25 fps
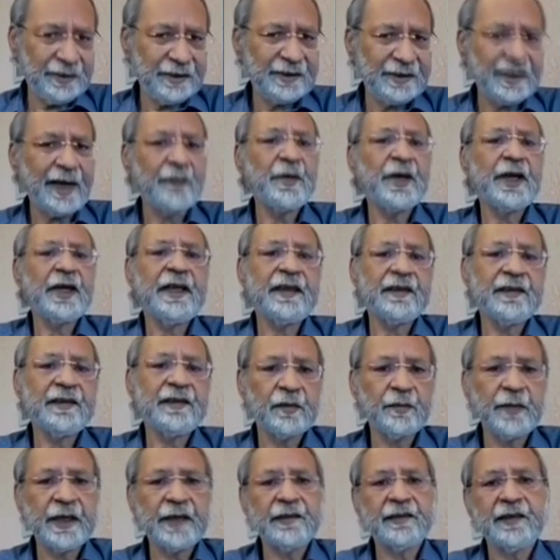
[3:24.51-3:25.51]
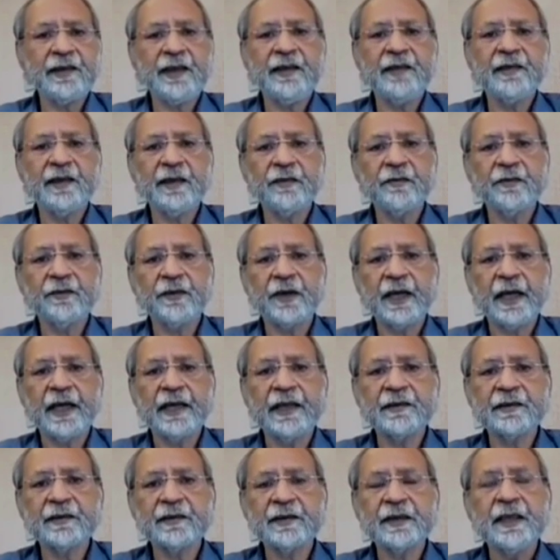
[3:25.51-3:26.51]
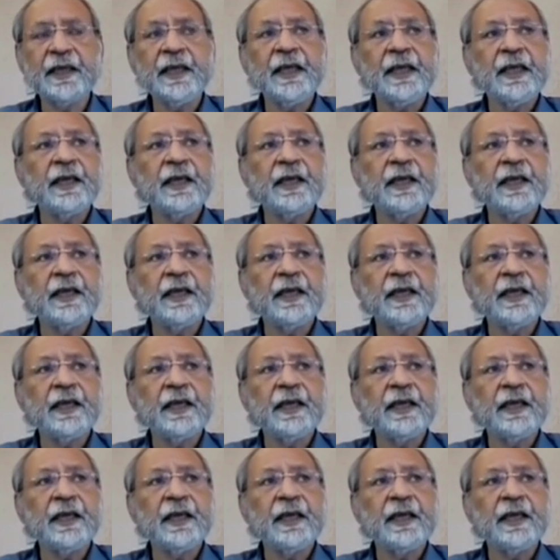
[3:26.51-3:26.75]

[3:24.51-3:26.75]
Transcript: Summer is a big season for us.